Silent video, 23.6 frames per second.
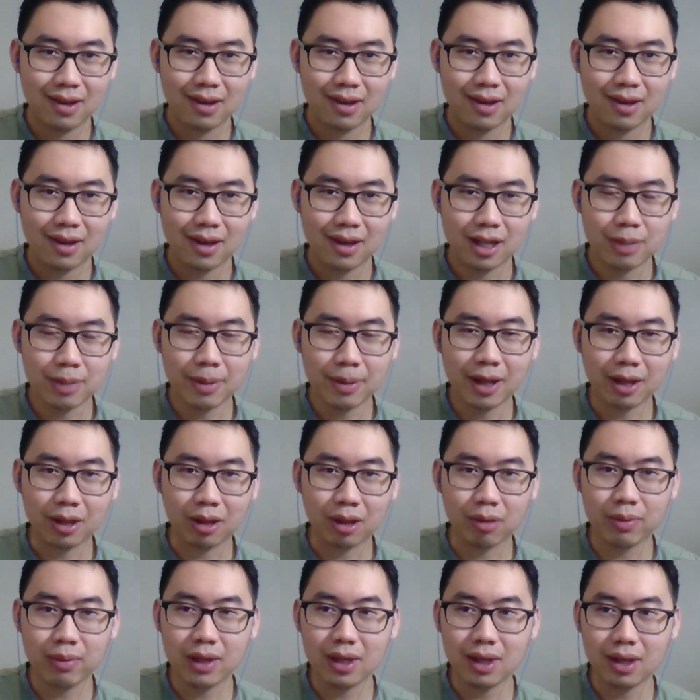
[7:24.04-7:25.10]
It's been like
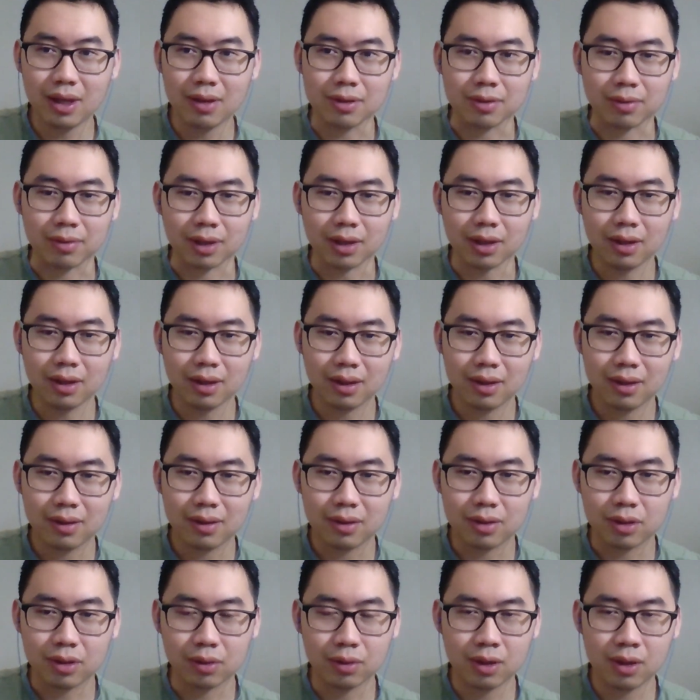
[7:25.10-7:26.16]
3 years, right?
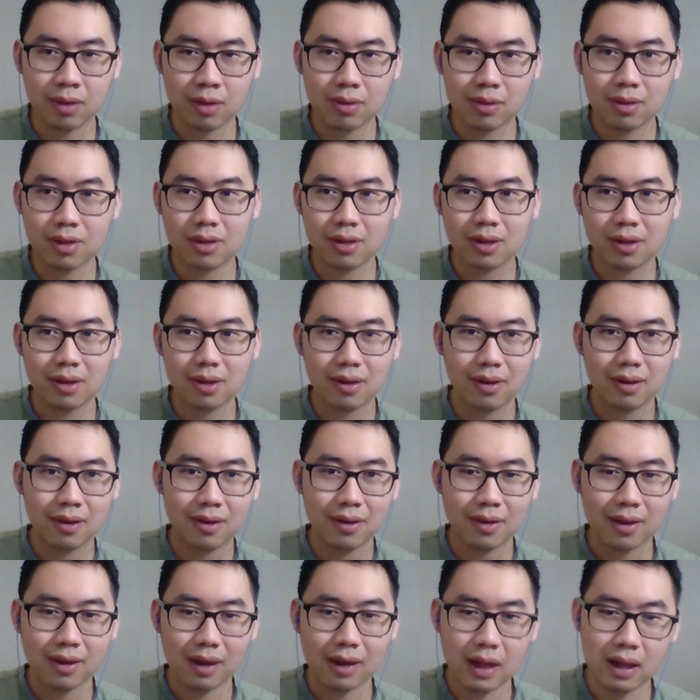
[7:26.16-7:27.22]
2 years?
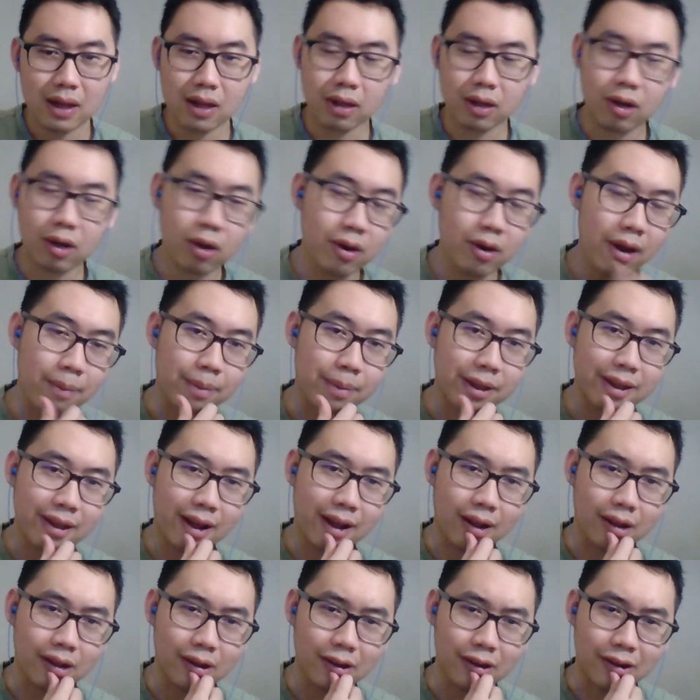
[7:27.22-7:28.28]
It couldn't have been
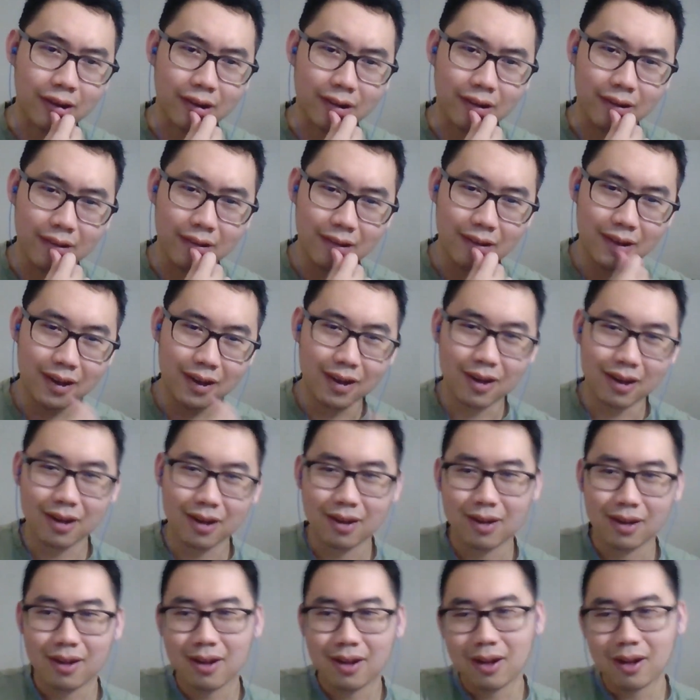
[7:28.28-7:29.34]
that long.
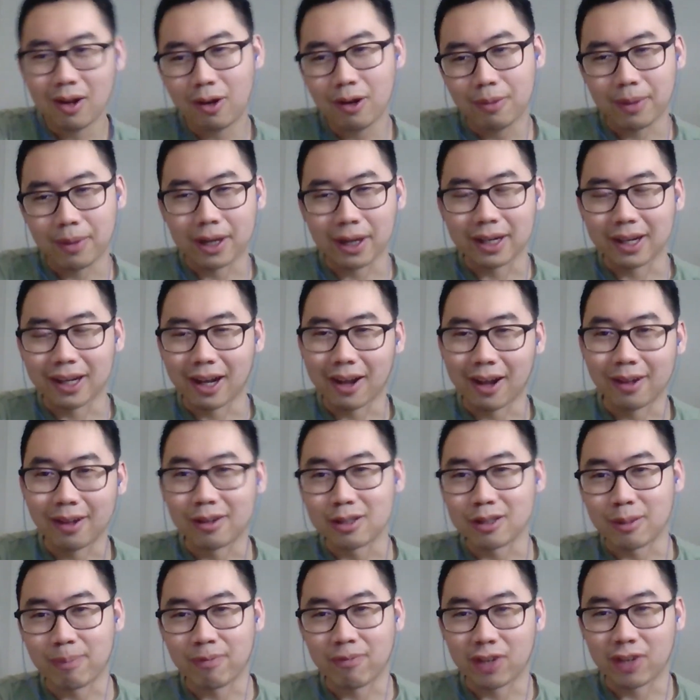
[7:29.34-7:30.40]
Oh my god, there's
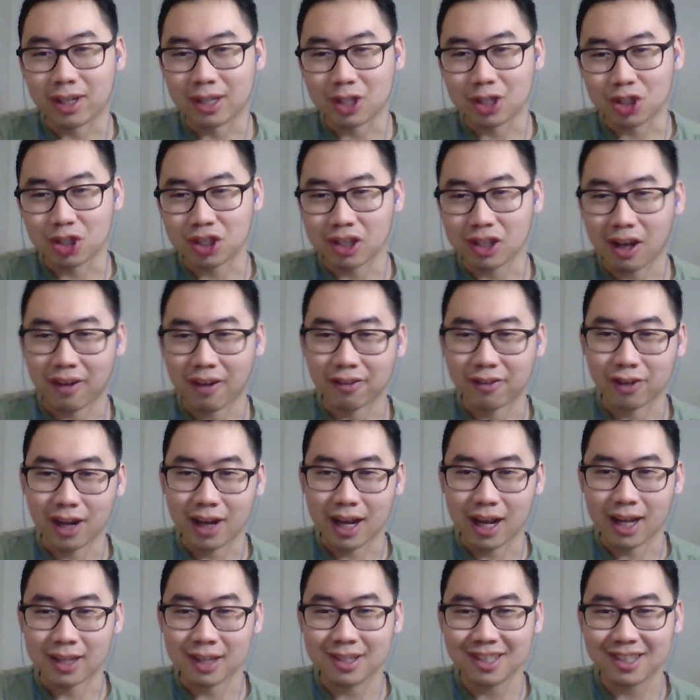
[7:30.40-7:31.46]
a fucking shot of her
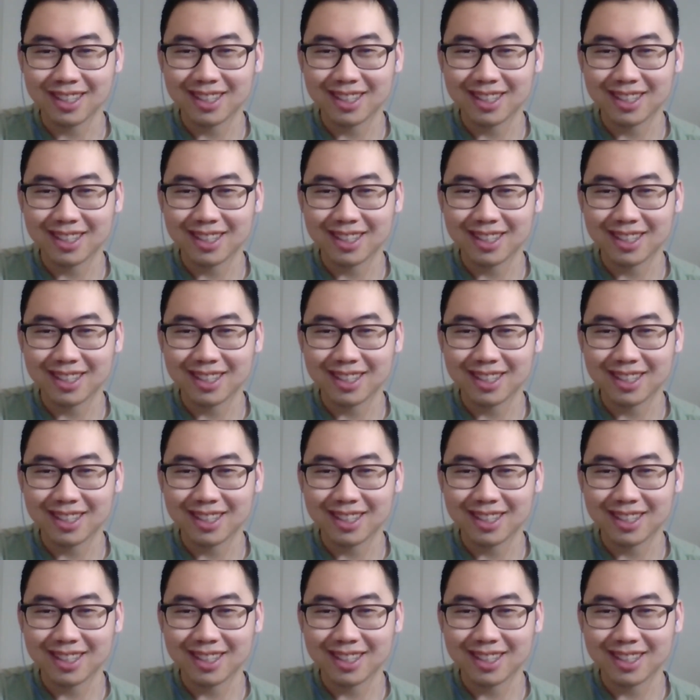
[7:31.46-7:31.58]
ass.